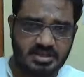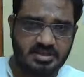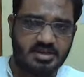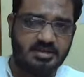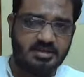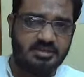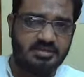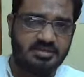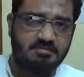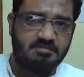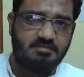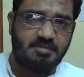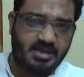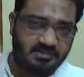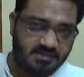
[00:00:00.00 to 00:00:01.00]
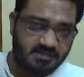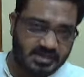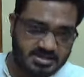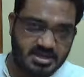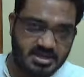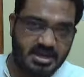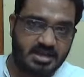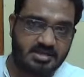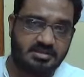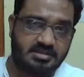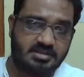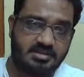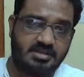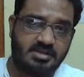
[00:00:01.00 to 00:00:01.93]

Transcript: increase in private chats,